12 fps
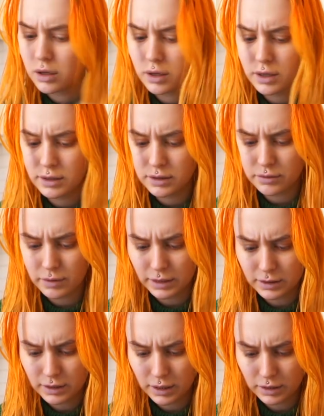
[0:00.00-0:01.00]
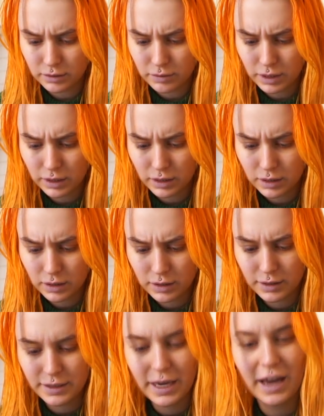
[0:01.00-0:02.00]
It is the right size, right?
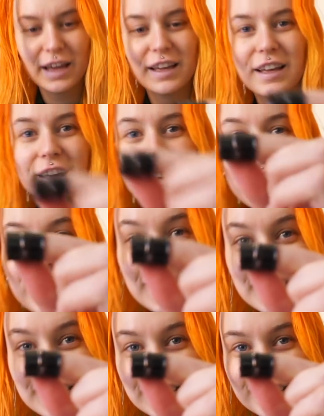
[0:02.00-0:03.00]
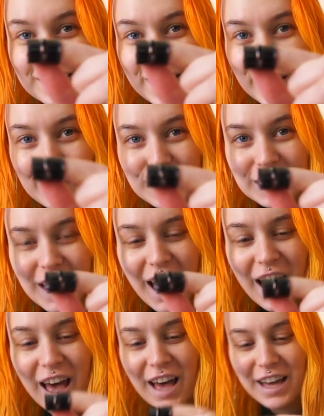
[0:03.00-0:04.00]
Yeah, it's the same
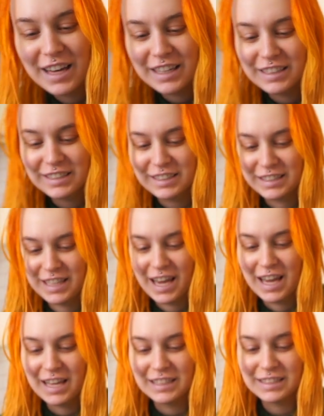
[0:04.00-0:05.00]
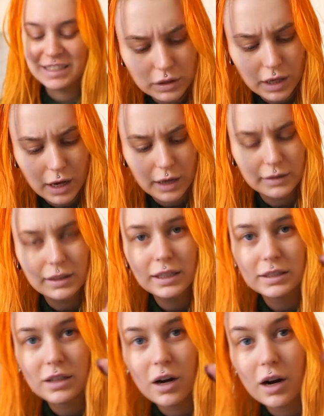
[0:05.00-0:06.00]
size. Yes.
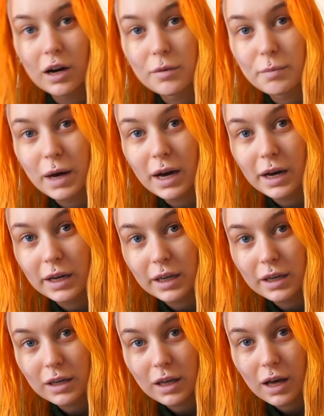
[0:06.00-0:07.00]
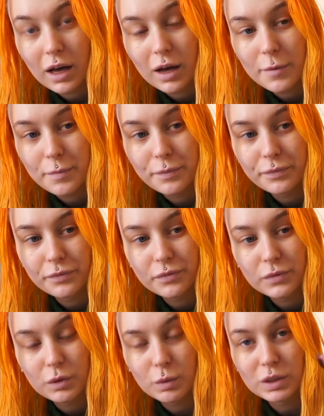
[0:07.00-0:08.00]
These are my
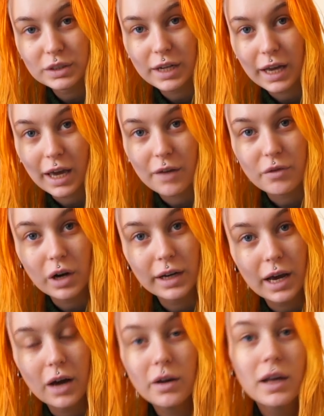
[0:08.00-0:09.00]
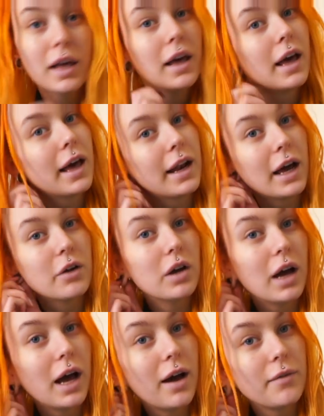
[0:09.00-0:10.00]
the ones that I have right now, and I
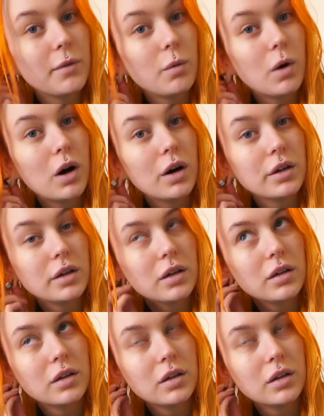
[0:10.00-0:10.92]
have one.